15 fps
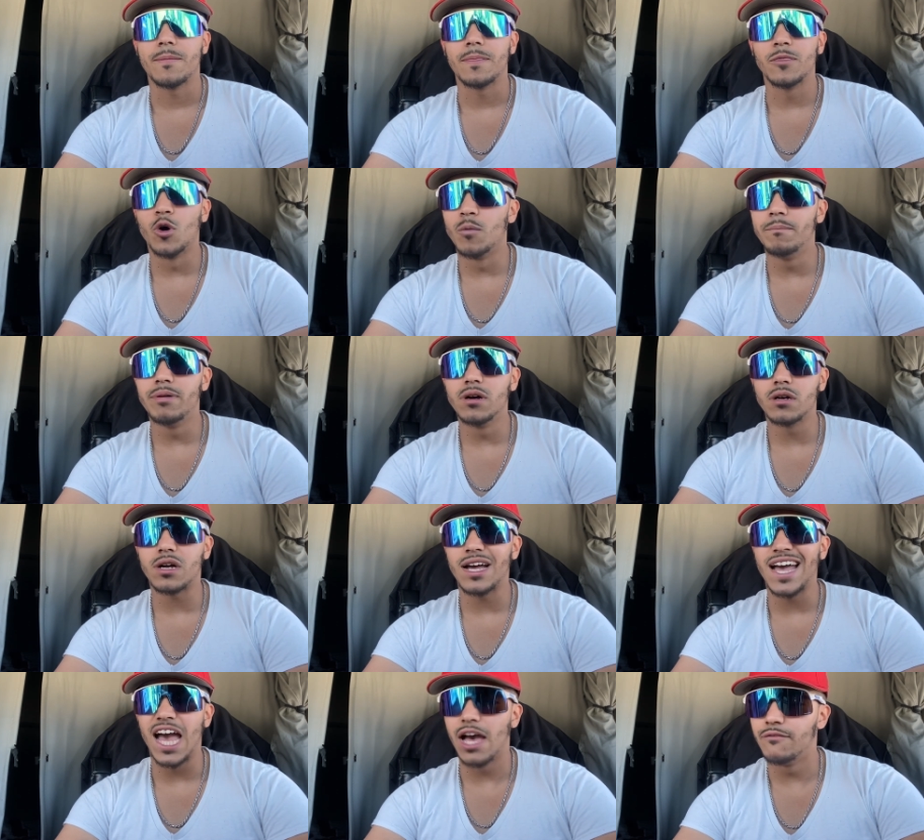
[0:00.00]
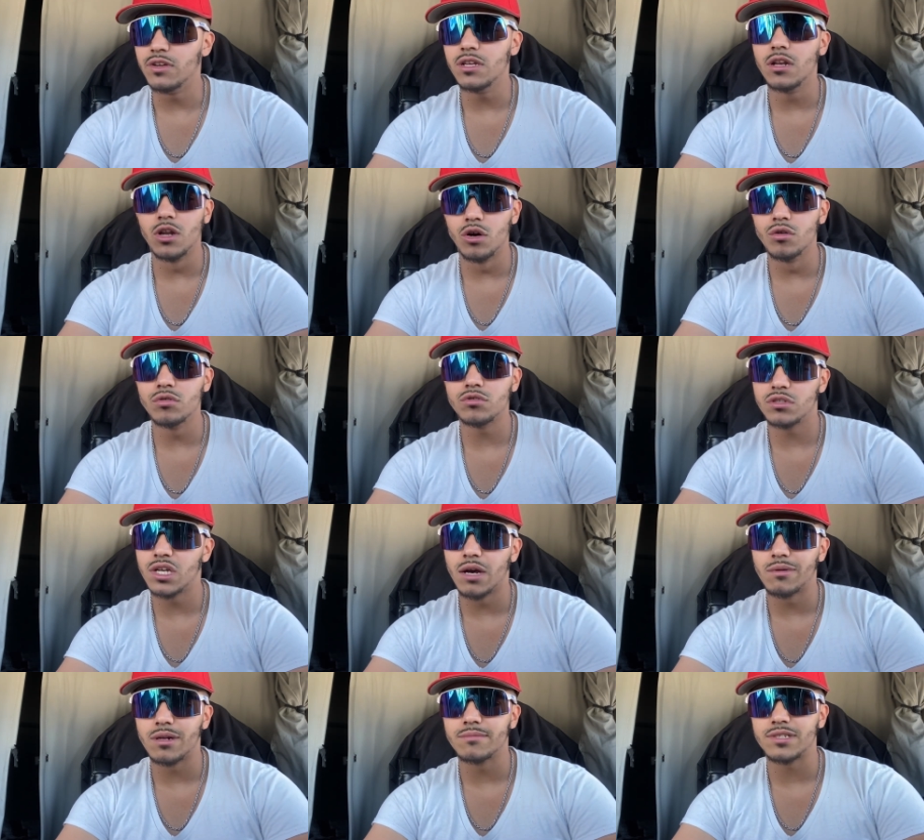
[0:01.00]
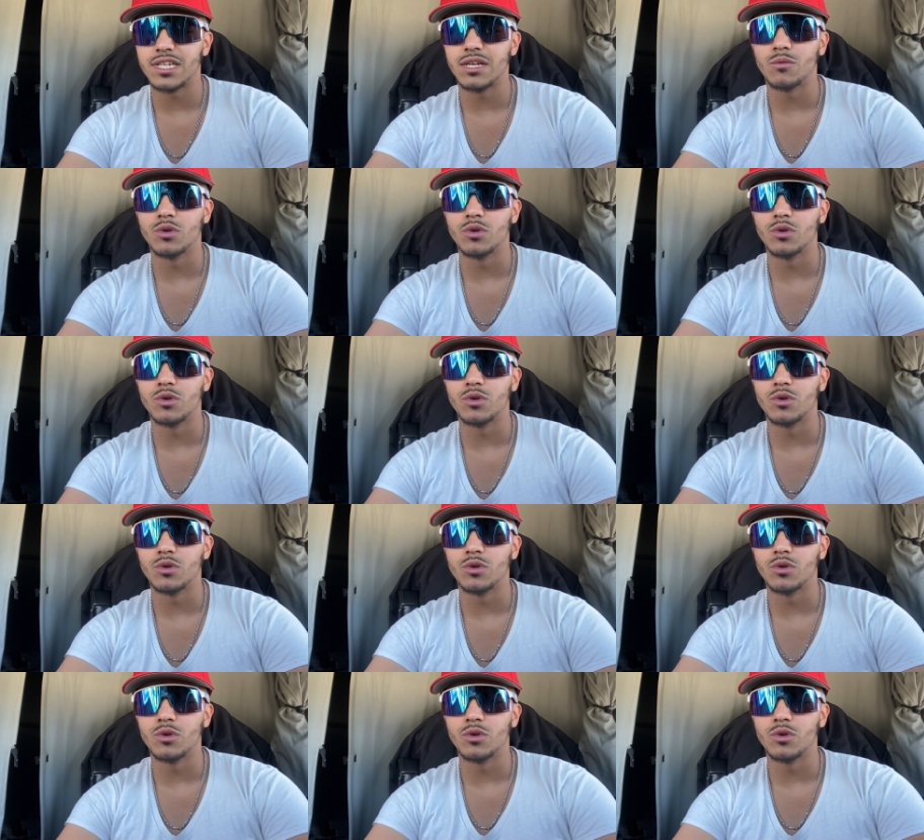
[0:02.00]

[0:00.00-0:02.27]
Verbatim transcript: don't book heavy loads you got what i'm saying